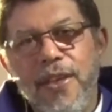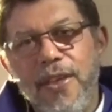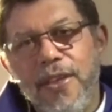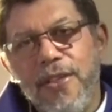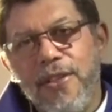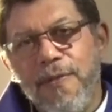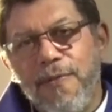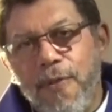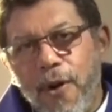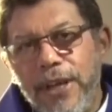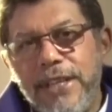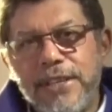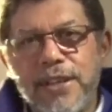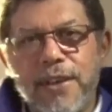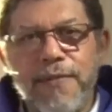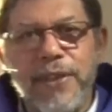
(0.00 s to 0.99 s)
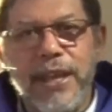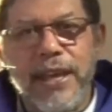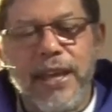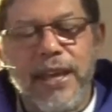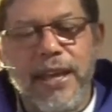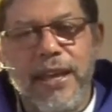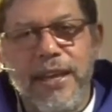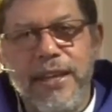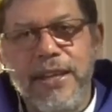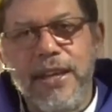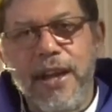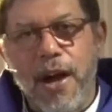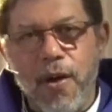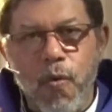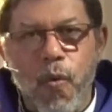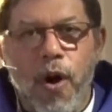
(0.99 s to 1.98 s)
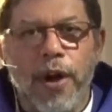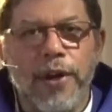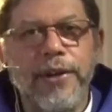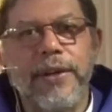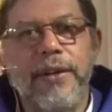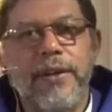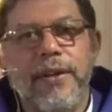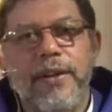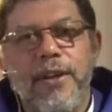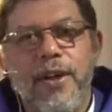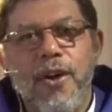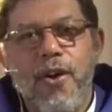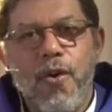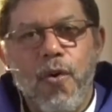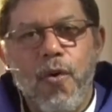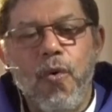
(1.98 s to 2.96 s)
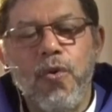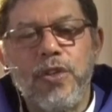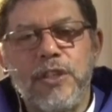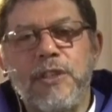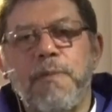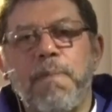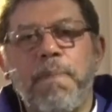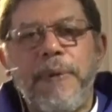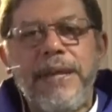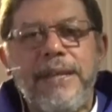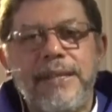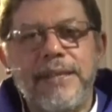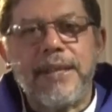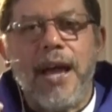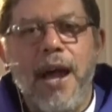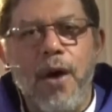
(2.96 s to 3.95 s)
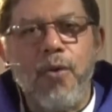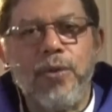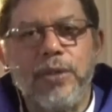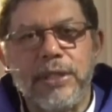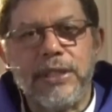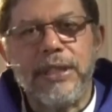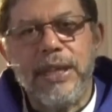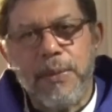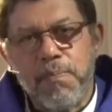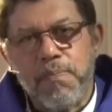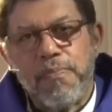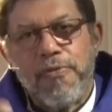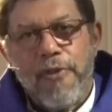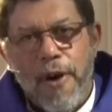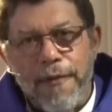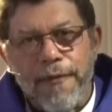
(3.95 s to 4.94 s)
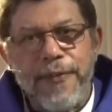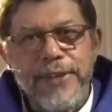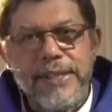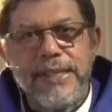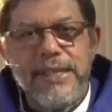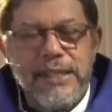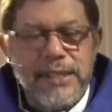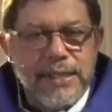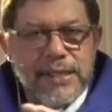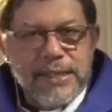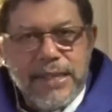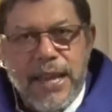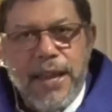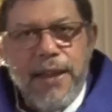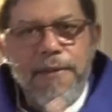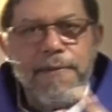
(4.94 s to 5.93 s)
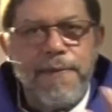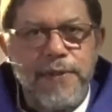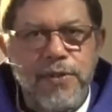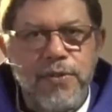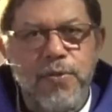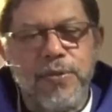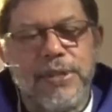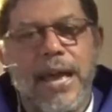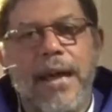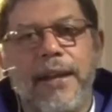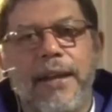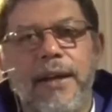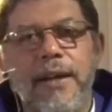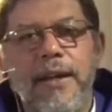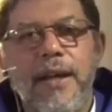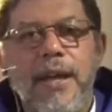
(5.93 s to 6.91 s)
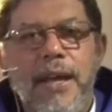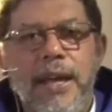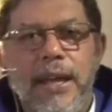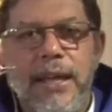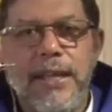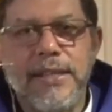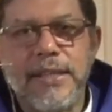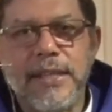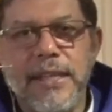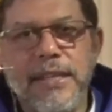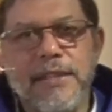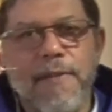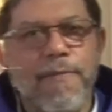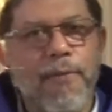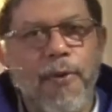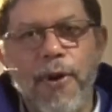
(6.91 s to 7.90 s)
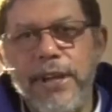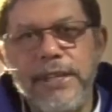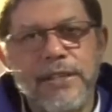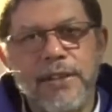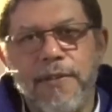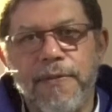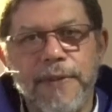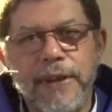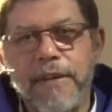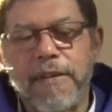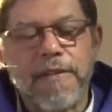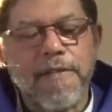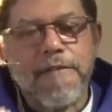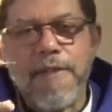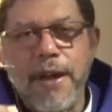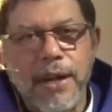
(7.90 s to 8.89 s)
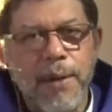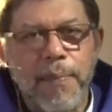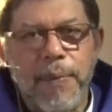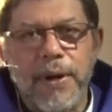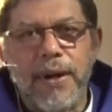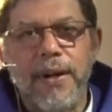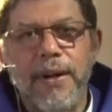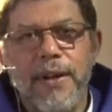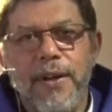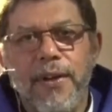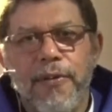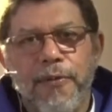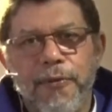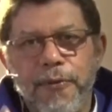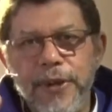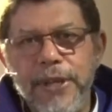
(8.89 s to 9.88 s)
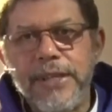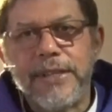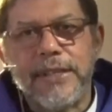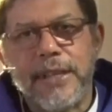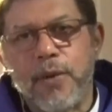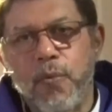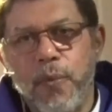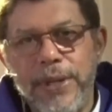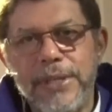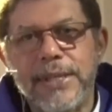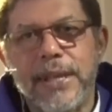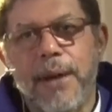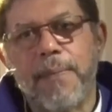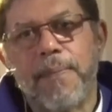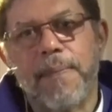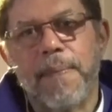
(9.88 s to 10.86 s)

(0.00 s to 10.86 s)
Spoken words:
The voice of the young one who speaks out in prophecy to save Susanna is a voice of incredible reason and wisdom.